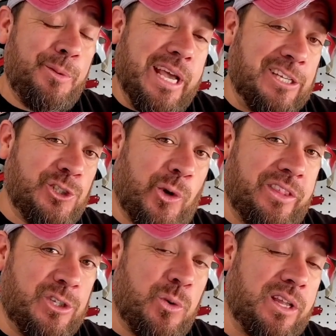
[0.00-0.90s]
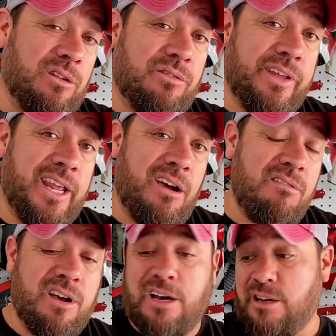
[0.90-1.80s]
you guys enjoyed this quick little
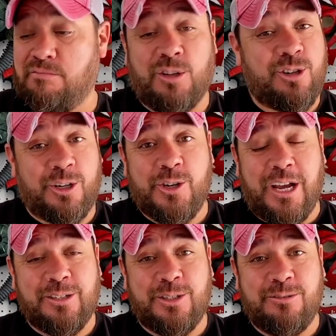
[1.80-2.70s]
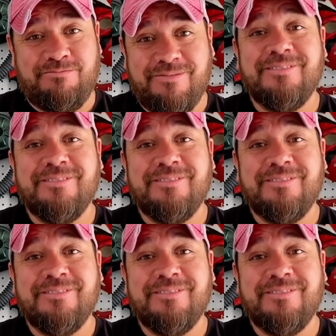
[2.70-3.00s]
video. I'll talk to you guys soon.